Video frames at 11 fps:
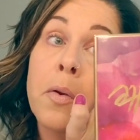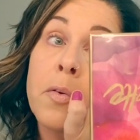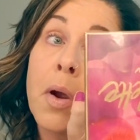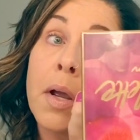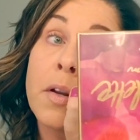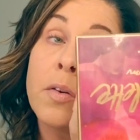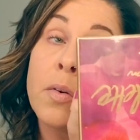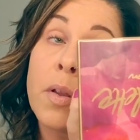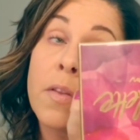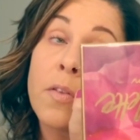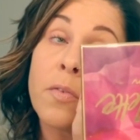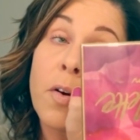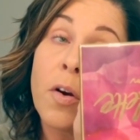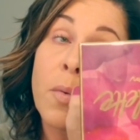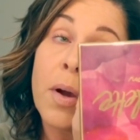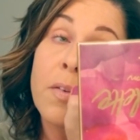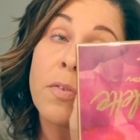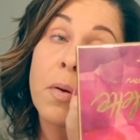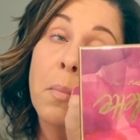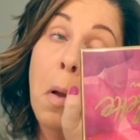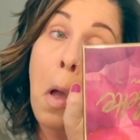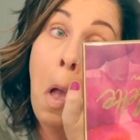trying to do it this far away
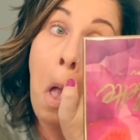from